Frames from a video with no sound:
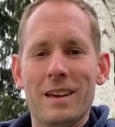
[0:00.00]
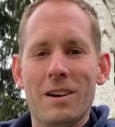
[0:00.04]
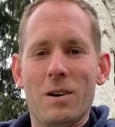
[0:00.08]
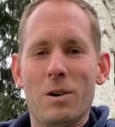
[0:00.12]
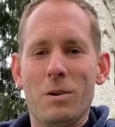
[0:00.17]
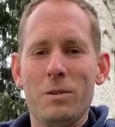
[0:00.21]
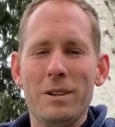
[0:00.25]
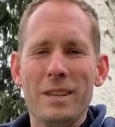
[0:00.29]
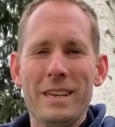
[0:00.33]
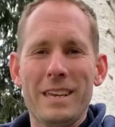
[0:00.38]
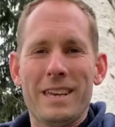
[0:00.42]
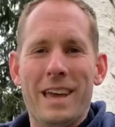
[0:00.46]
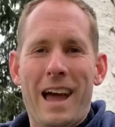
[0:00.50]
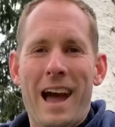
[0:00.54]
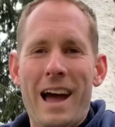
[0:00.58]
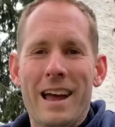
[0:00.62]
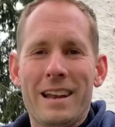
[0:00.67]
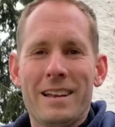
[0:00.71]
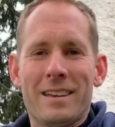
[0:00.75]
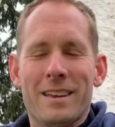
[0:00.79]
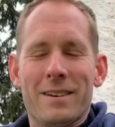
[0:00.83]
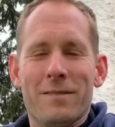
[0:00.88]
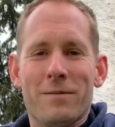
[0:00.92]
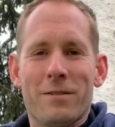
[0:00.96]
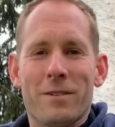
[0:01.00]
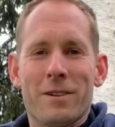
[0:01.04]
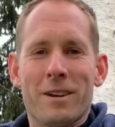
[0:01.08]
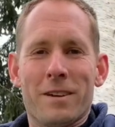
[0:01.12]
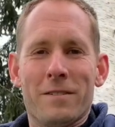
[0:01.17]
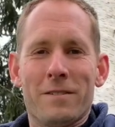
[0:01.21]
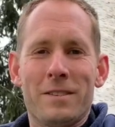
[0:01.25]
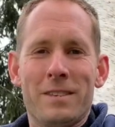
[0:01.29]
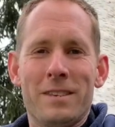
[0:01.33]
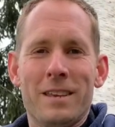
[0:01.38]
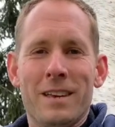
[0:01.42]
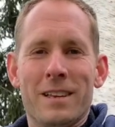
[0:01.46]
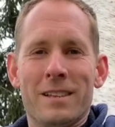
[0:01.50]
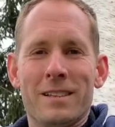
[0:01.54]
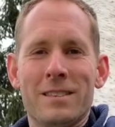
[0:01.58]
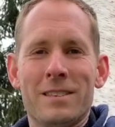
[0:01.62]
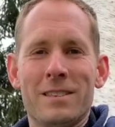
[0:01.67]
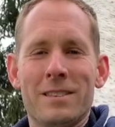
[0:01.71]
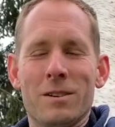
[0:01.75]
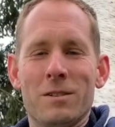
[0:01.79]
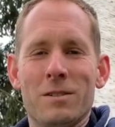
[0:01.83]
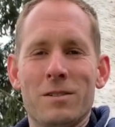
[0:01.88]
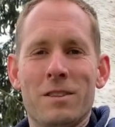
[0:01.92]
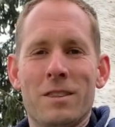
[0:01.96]
only God can forgive sins,
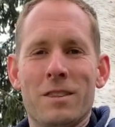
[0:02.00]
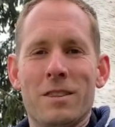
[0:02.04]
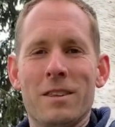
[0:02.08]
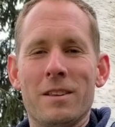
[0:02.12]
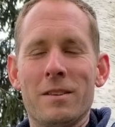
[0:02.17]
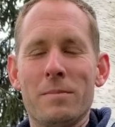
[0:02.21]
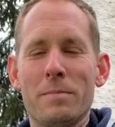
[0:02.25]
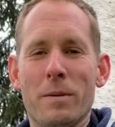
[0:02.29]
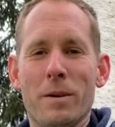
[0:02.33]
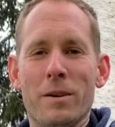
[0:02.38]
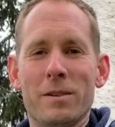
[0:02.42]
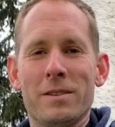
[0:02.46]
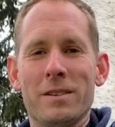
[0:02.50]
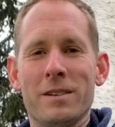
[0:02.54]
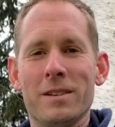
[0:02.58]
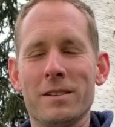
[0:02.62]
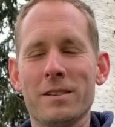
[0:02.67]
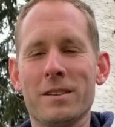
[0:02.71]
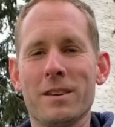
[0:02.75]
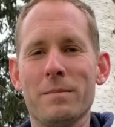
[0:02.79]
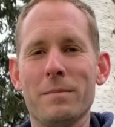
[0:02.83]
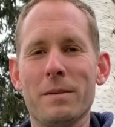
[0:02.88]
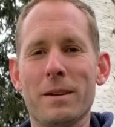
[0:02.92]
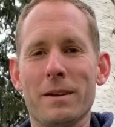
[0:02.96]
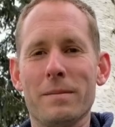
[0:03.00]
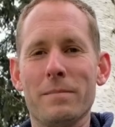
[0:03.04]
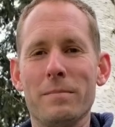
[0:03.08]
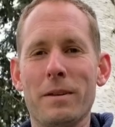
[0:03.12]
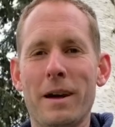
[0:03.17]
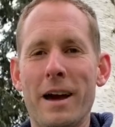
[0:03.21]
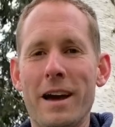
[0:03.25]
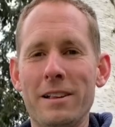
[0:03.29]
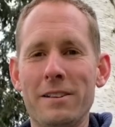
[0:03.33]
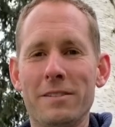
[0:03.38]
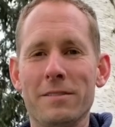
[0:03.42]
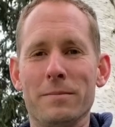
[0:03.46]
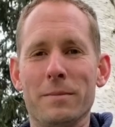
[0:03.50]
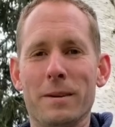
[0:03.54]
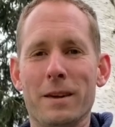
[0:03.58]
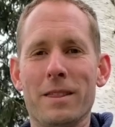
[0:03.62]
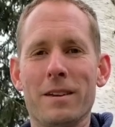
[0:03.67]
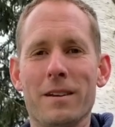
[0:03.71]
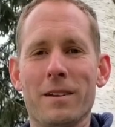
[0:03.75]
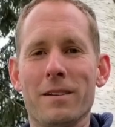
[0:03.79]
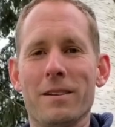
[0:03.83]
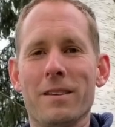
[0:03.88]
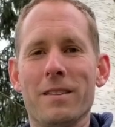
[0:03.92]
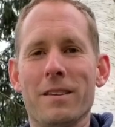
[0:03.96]
so this person is committing blasphemy.
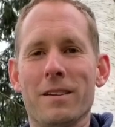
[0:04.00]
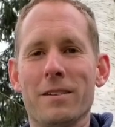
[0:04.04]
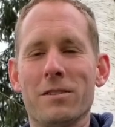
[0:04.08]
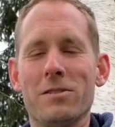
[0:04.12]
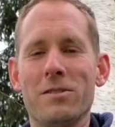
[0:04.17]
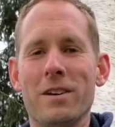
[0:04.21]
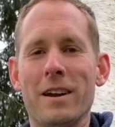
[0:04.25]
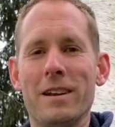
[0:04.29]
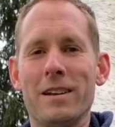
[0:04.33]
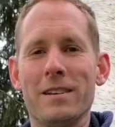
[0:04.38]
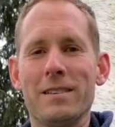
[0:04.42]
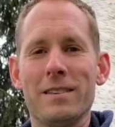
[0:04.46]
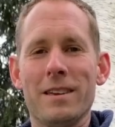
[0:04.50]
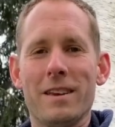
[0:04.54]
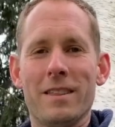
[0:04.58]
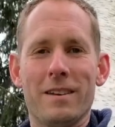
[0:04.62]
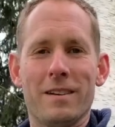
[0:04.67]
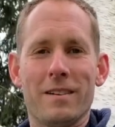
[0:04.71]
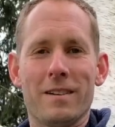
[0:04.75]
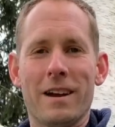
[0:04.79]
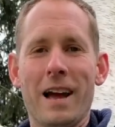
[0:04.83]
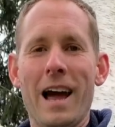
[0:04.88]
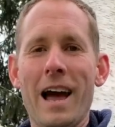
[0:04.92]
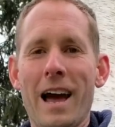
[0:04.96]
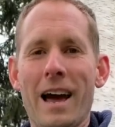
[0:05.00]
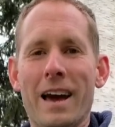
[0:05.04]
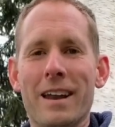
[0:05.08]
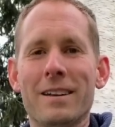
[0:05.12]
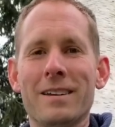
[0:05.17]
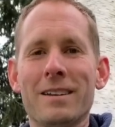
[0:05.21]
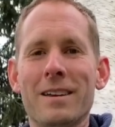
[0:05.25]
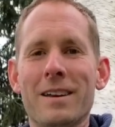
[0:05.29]
They're trying to say they're God,